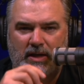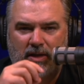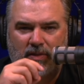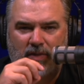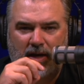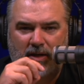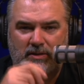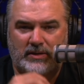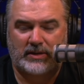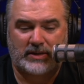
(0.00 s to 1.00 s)
that
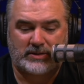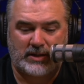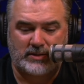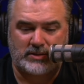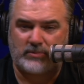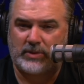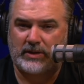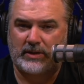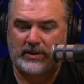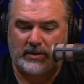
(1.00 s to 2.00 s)
tend to
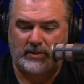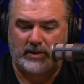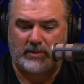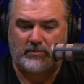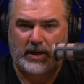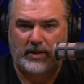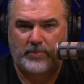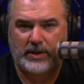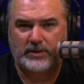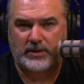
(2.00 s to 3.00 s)
be, in my
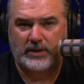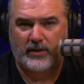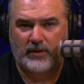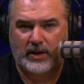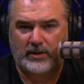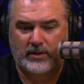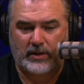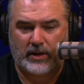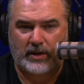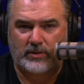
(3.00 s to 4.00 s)
opinion, now
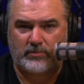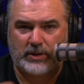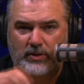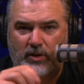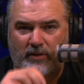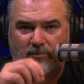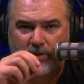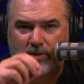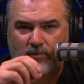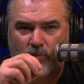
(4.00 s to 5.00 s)
I could be off,
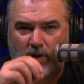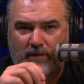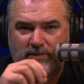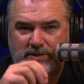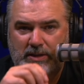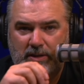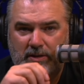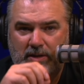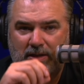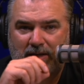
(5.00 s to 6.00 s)
but in what I've seen,
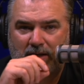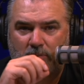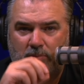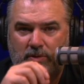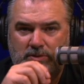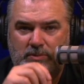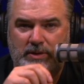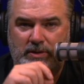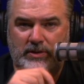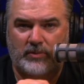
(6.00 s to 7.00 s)
it appears to be
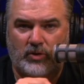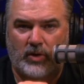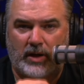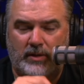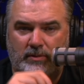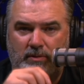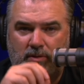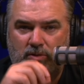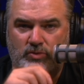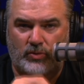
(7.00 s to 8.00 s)
the
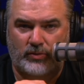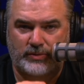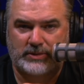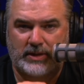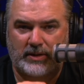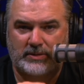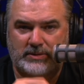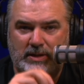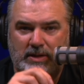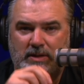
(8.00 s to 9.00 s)
Democrat-controlled states
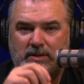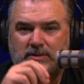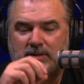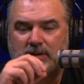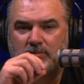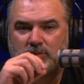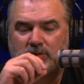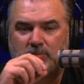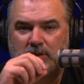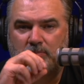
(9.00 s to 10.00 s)
seem to
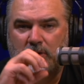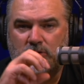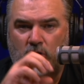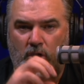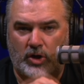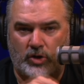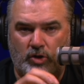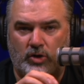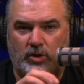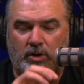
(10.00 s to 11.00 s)
be much
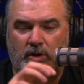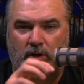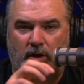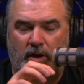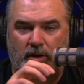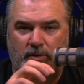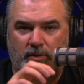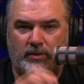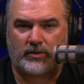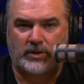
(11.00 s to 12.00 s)
harder on
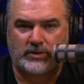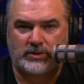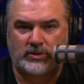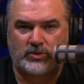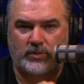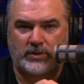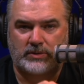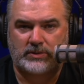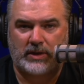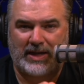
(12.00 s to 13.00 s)
their
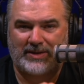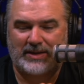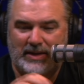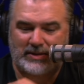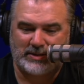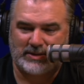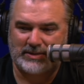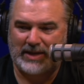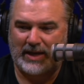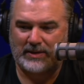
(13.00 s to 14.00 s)
constituents. And this
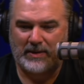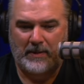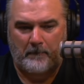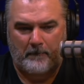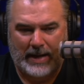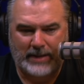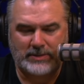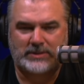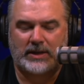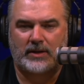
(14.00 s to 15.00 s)
is that
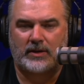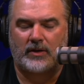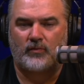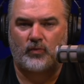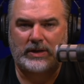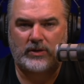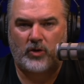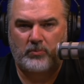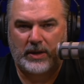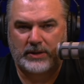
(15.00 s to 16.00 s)
mindset of we know
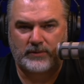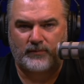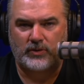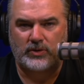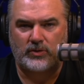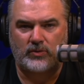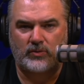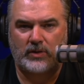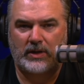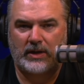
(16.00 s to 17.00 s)
best for
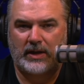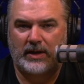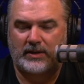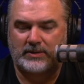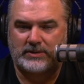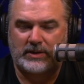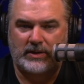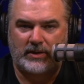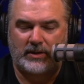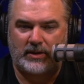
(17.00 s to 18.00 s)
you. It is
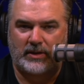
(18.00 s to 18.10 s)
the